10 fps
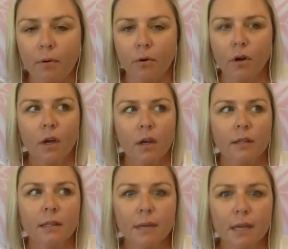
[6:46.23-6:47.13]
or
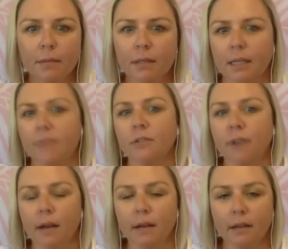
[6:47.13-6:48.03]
limiting beliefs around it.